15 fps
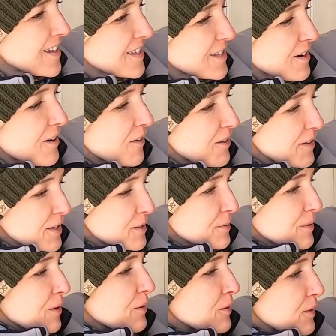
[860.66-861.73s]
so these
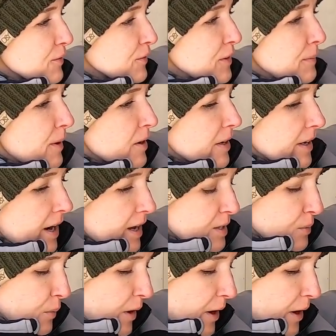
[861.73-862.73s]
will go to the flea market as